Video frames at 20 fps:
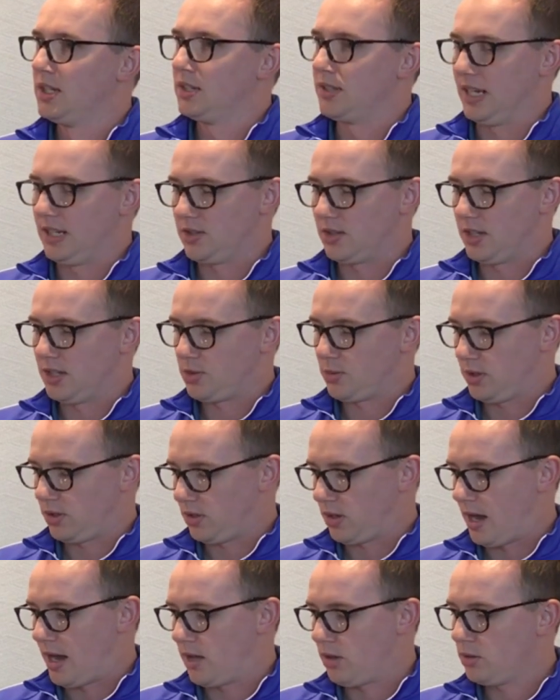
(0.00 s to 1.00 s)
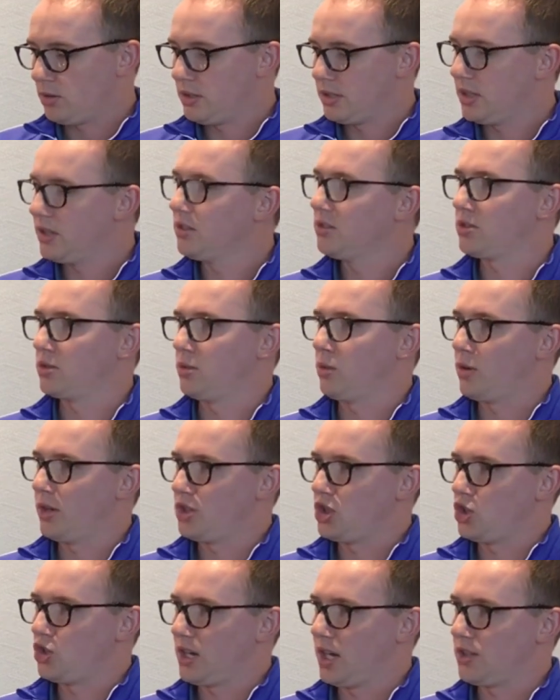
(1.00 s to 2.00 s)
Right, so that's why they're hollow in there. So it won't
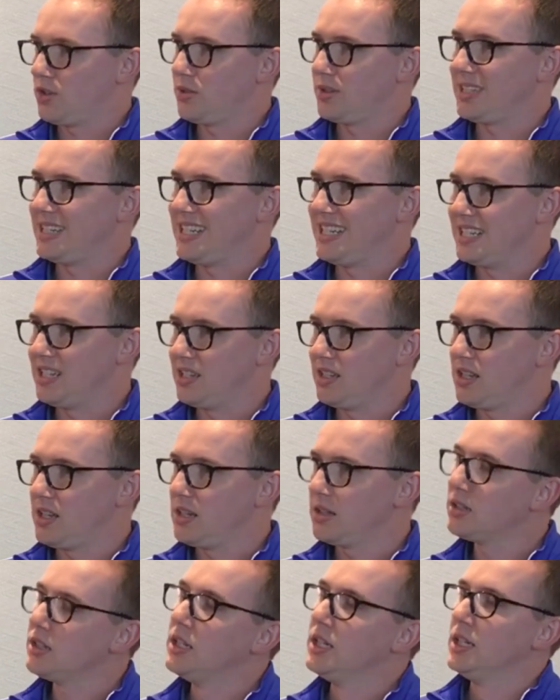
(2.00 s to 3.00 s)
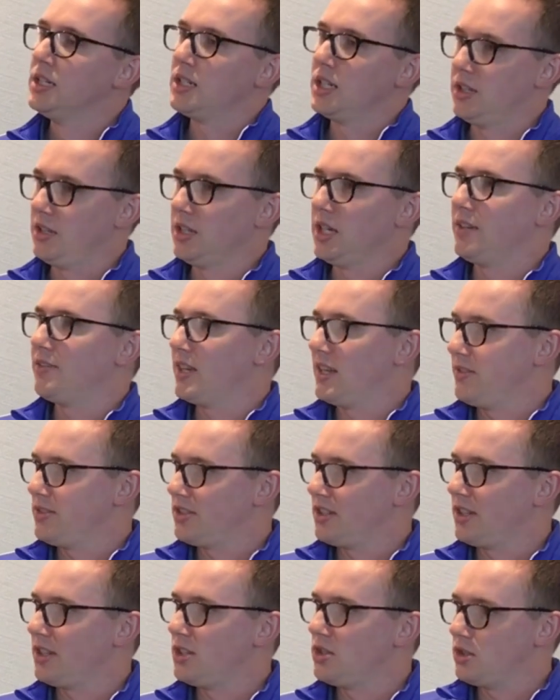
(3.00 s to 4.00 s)
actually transfer the heat into there. In the oven,
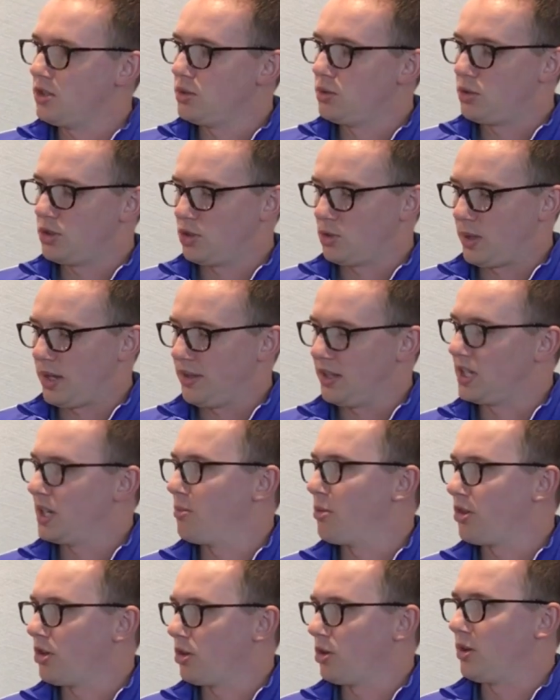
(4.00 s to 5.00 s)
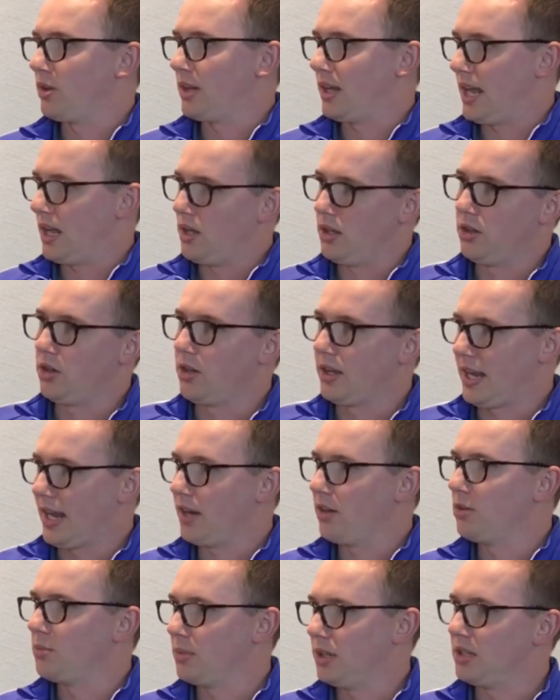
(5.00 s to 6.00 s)
obviously they do, which is why they come with a little
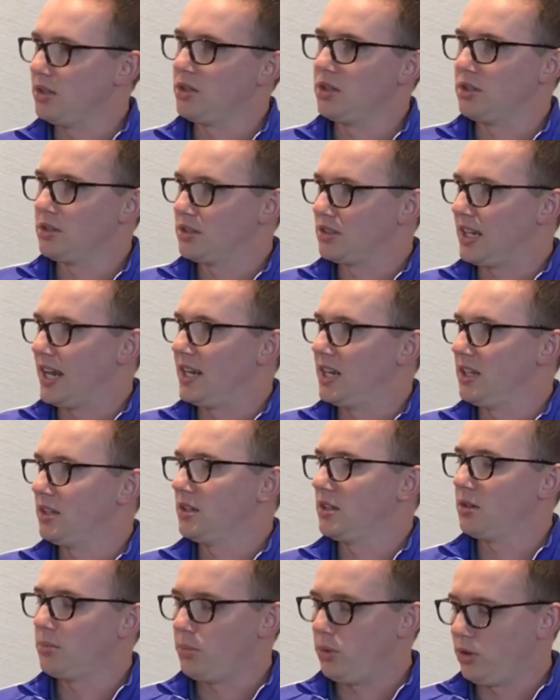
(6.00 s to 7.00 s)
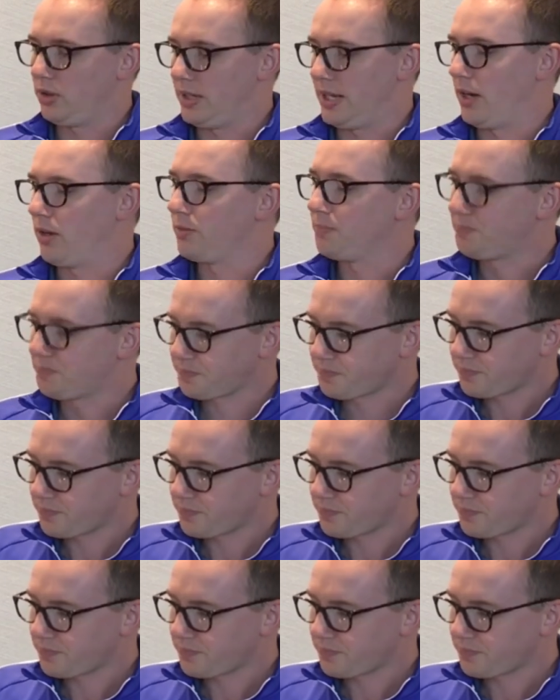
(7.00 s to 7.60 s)
handle mitt. You can slide it in there and pull it out.